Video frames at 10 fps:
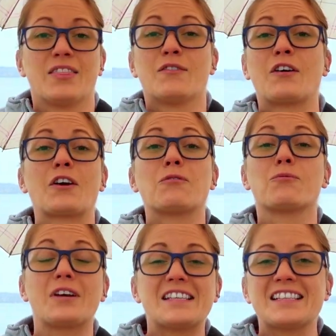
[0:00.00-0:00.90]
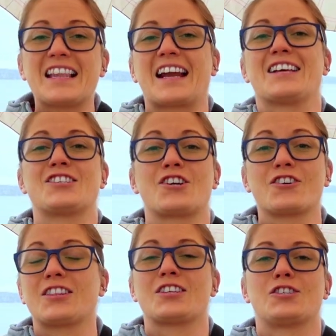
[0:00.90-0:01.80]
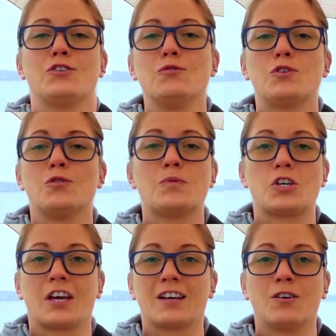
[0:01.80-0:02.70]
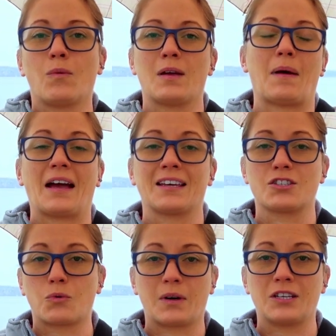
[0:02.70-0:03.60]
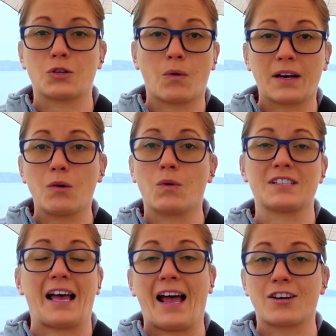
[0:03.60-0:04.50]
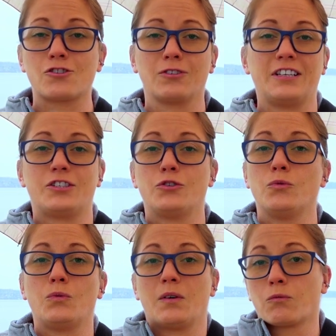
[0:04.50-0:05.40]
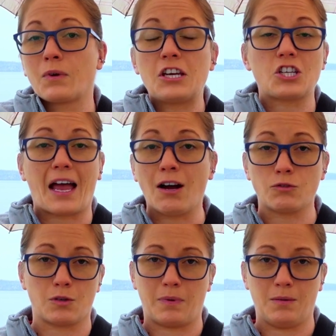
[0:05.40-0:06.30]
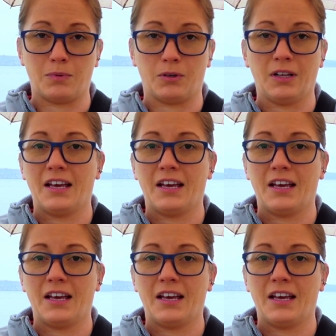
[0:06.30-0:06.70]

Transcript: The very reason that I started this YouTube channel way back in 2020 was actually to reach out to people,